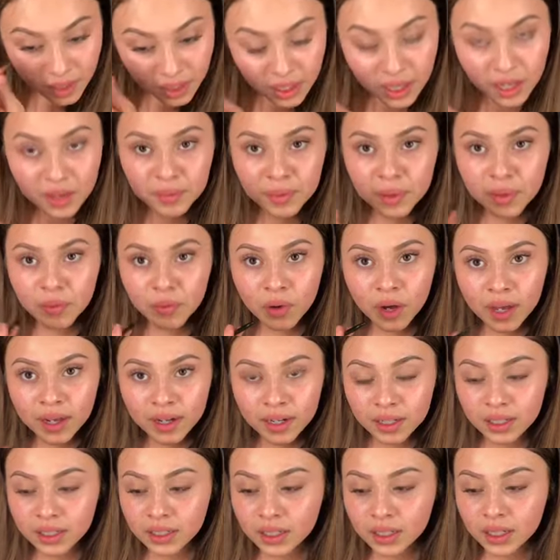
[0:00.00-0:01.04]
And I've been
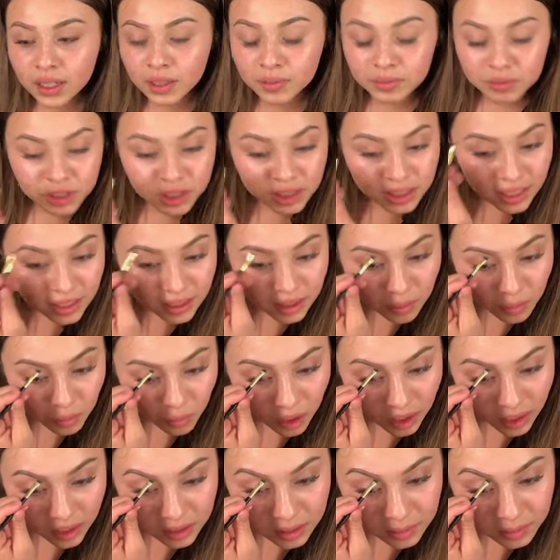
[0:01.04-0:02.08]
wanting to get them
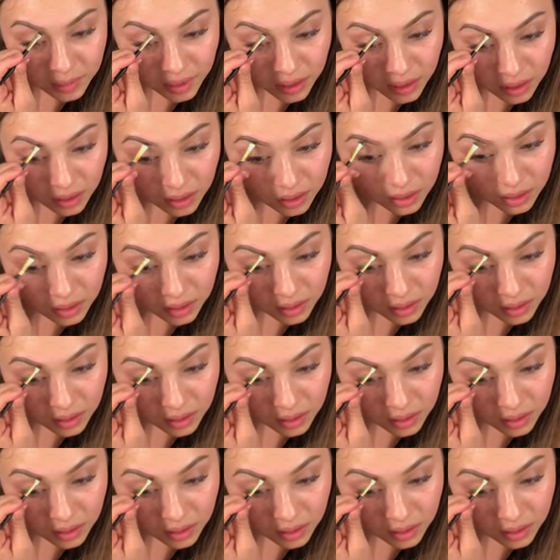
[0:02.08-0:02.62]
waxed, but